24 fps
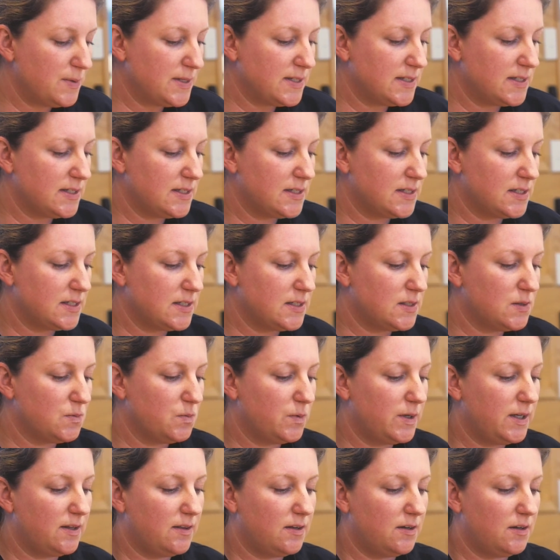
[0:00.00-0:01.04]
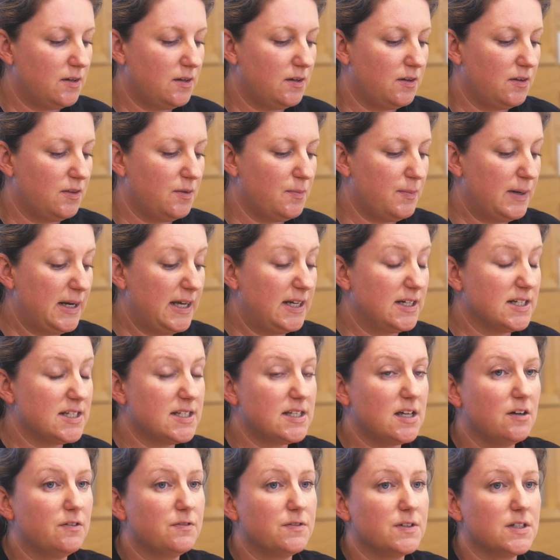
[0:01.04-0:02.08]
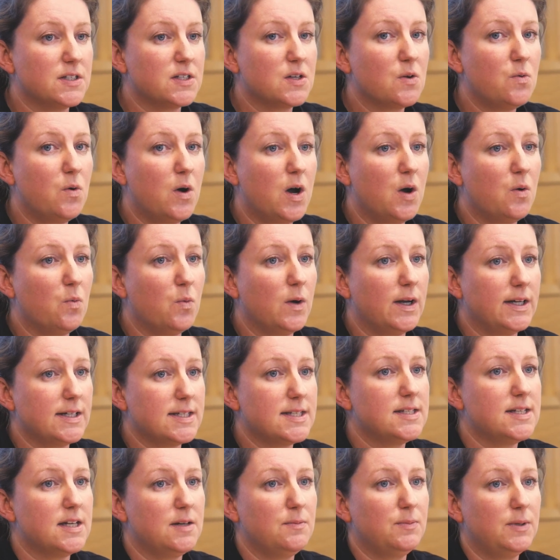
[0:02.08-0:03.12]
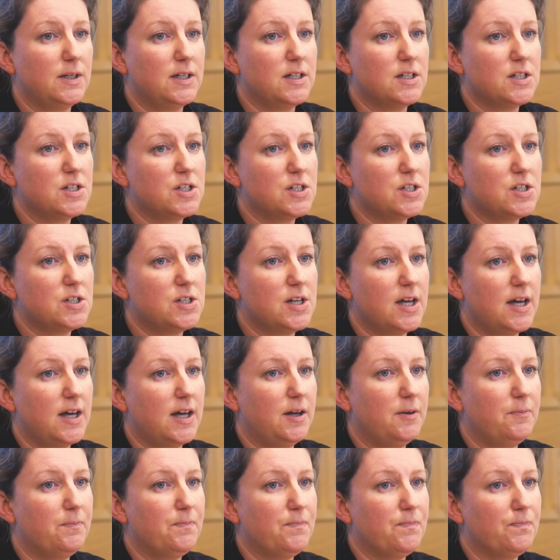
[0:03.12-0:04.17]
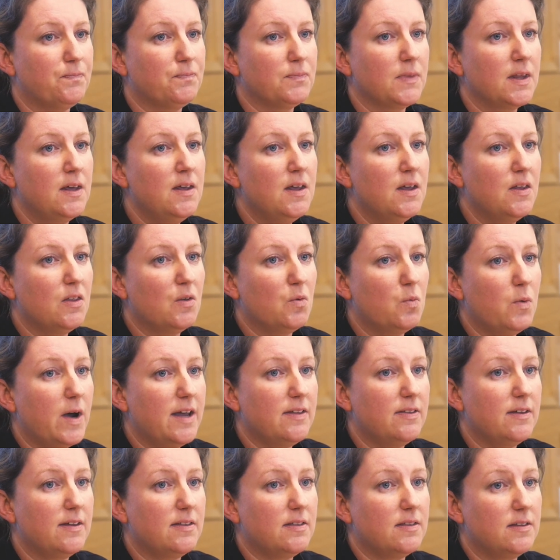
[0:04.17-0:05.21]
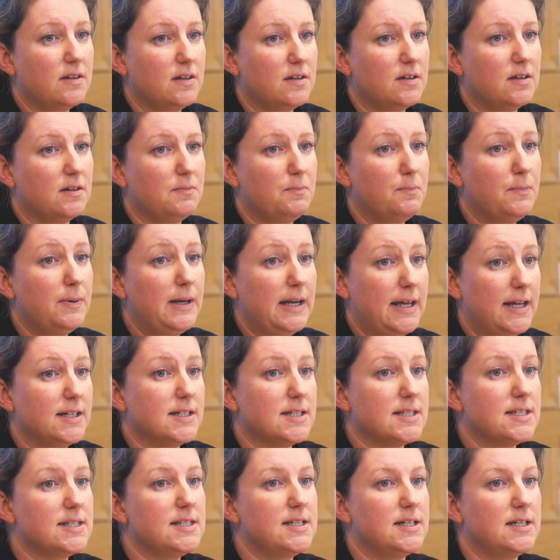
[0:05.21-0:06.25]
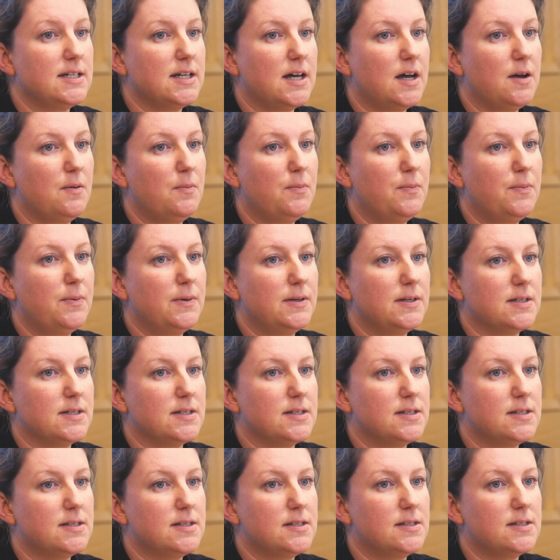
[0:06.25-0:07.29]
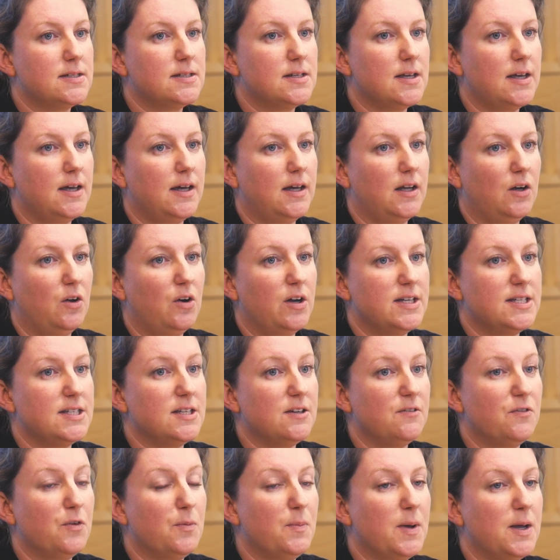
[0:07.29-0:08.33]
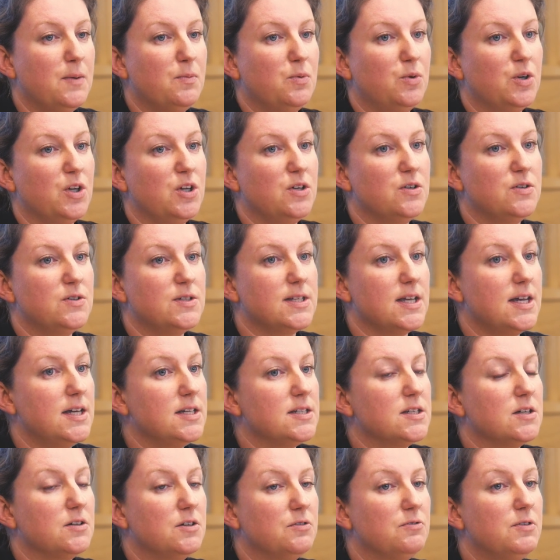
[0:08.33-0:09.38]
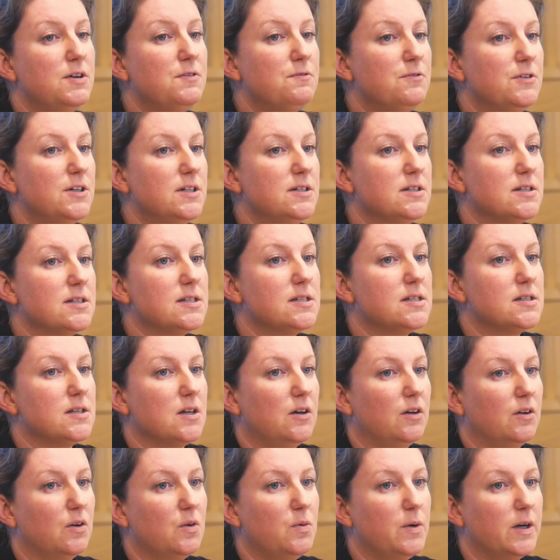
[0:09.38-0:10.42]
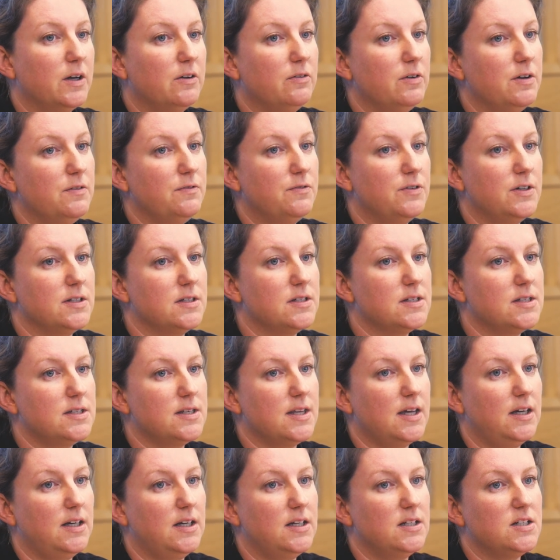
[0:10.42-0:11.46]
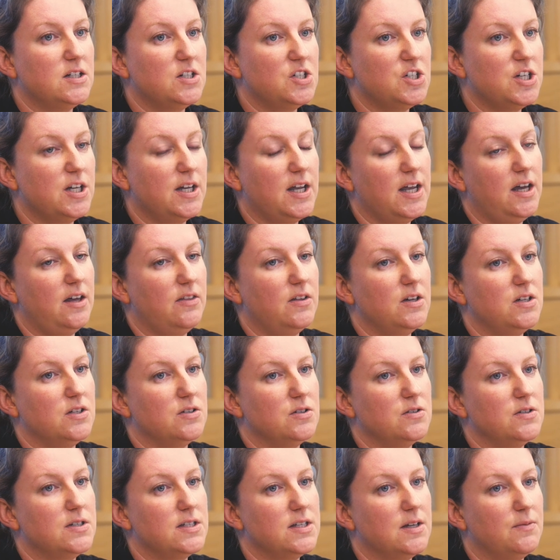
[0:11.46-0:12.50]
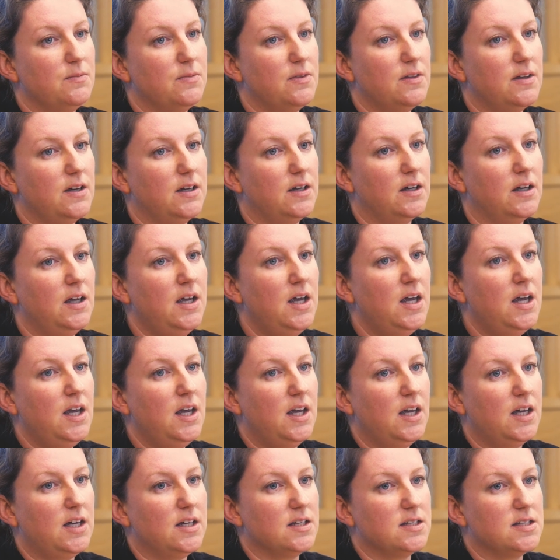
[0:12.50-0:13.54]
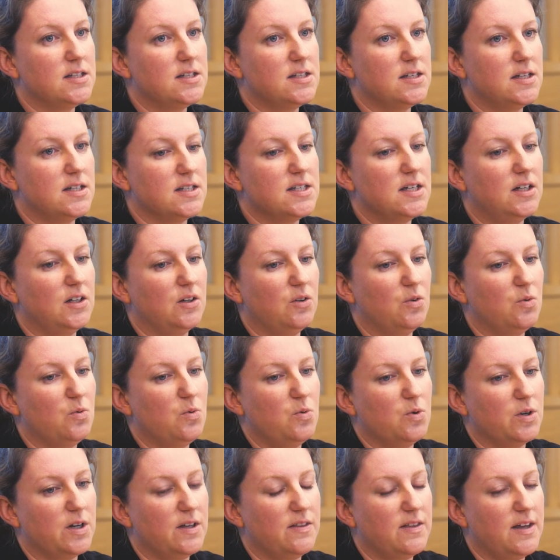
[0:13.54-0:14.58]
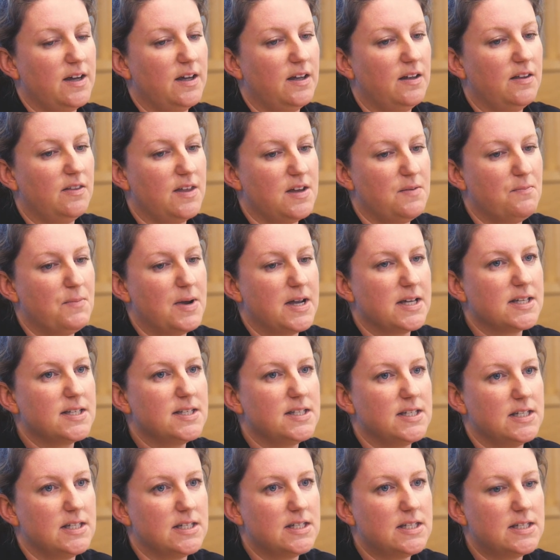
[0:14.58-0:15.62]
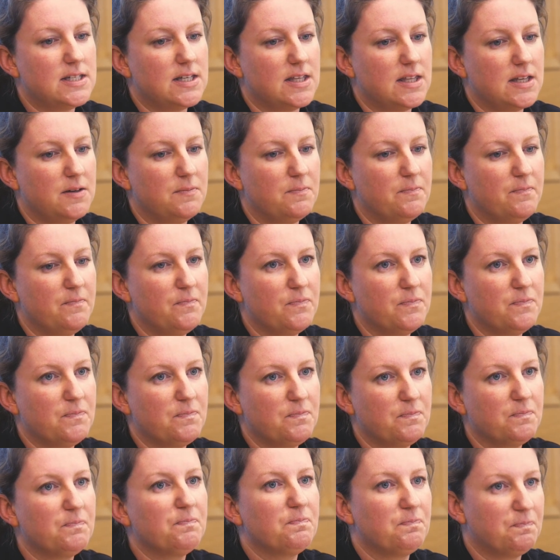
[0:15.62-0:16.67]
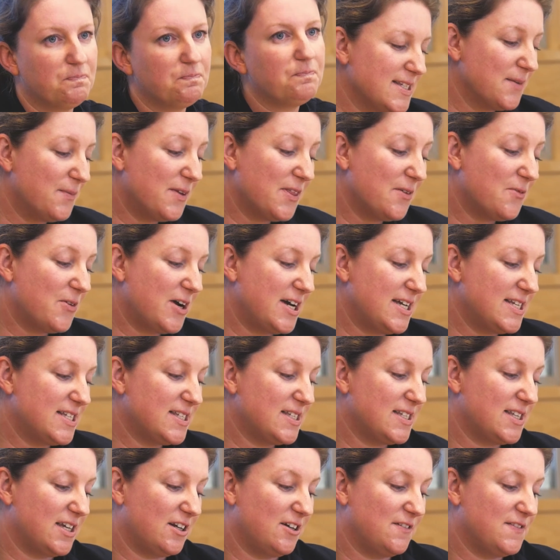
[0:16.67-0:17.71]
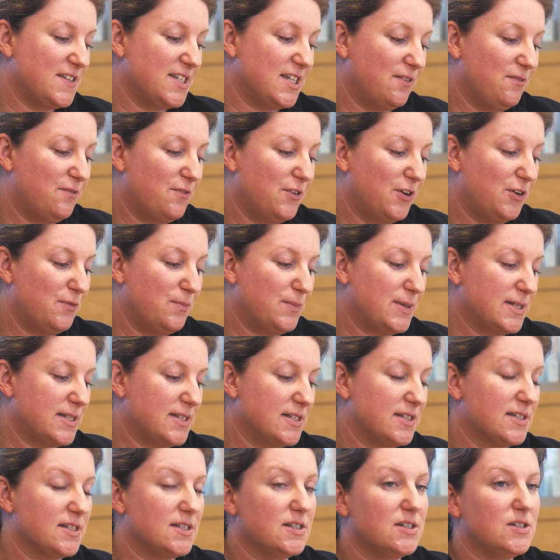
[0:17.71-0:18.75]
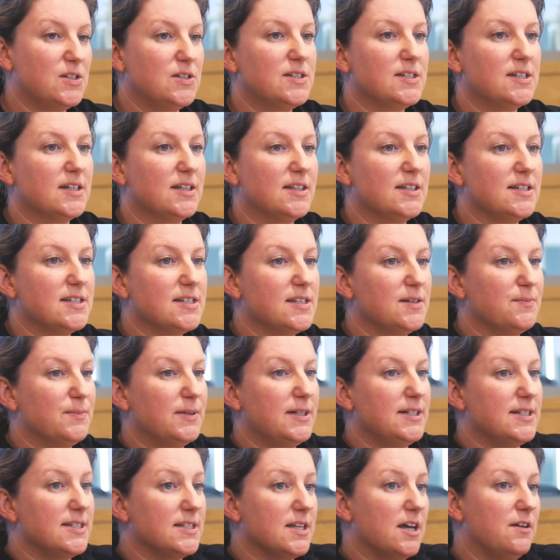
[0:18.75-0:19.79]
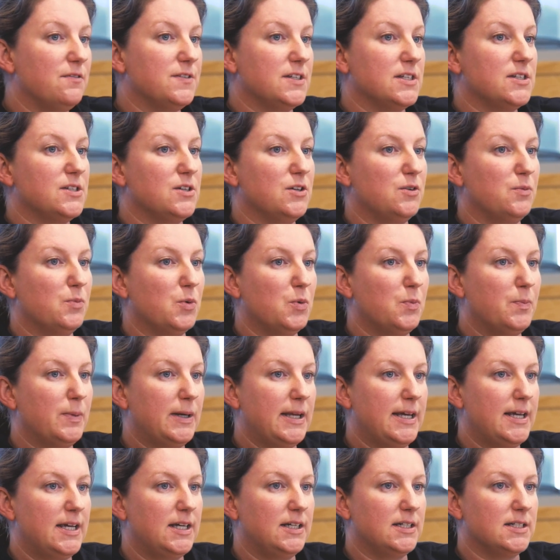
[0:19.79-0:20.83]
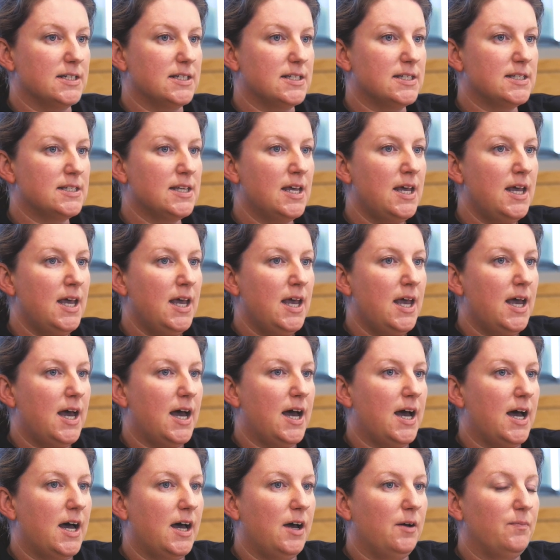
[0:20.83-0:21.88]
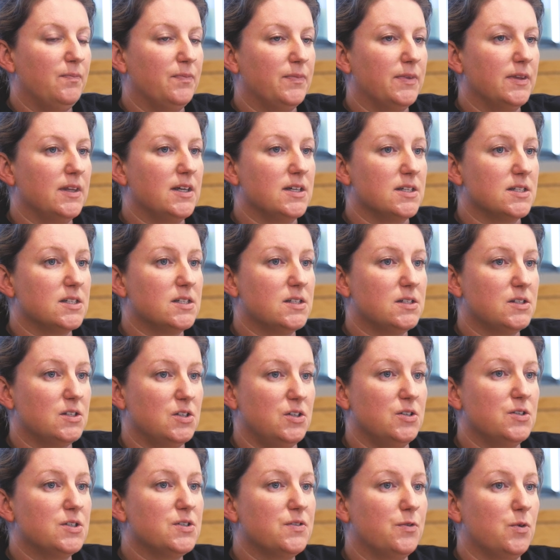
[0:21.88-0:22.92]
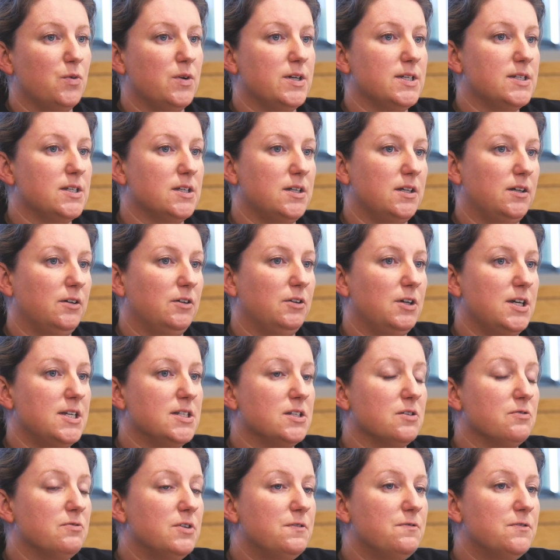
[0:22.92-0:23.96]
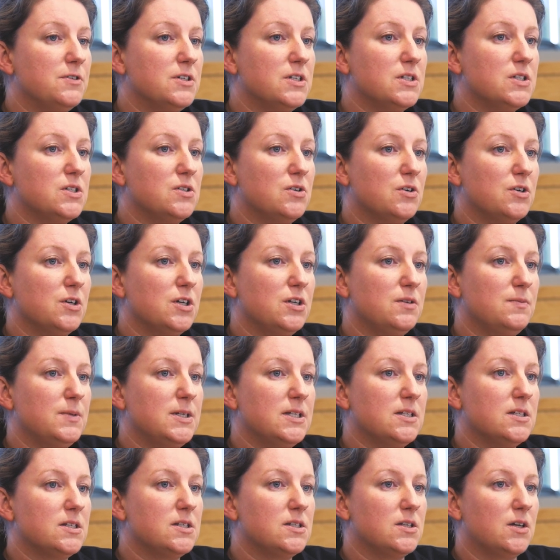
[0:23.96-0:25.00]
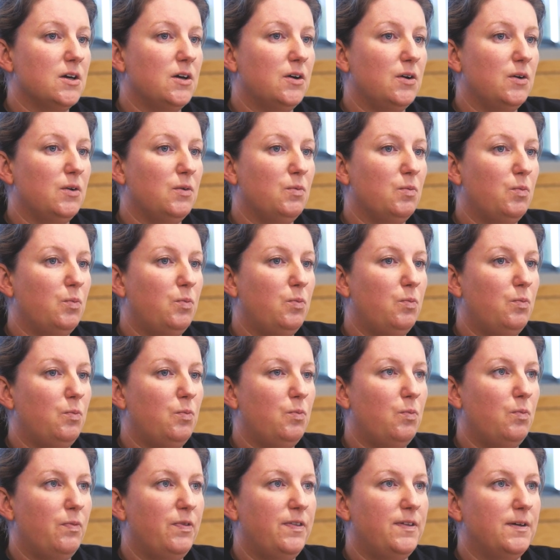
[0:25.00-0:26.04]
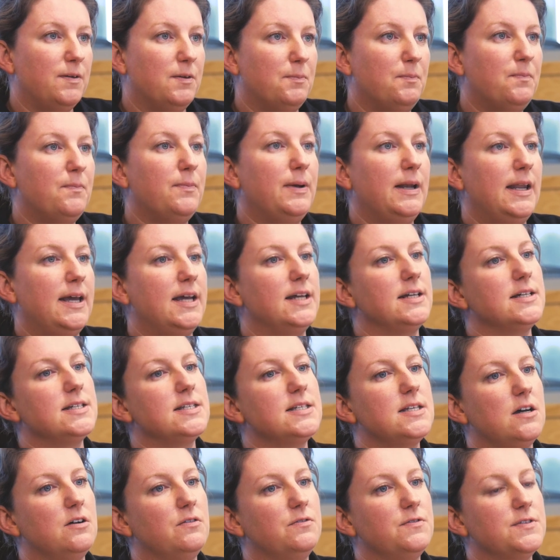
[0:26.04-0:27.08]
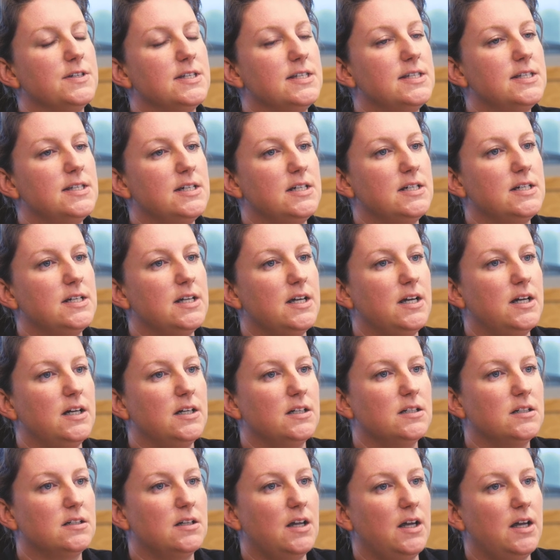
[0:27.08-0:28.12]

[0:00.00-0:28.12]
businesses where the plan itself is quite well established, the way that the plan is set up is a lot easier for people to use as a reference. So a quick reference, they need to check how they do something. It's in an order that makes sense to them. Some of the ways that I've seen food businesses using the Simply Safe and Suitable plan is it's useful as a reference document. So the plan itself is set out,